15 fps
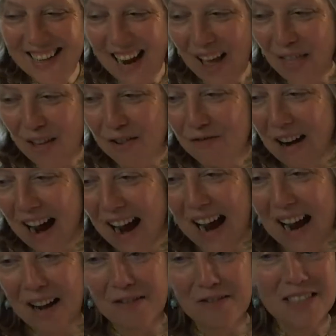Gather
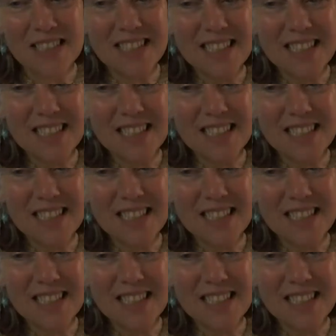round,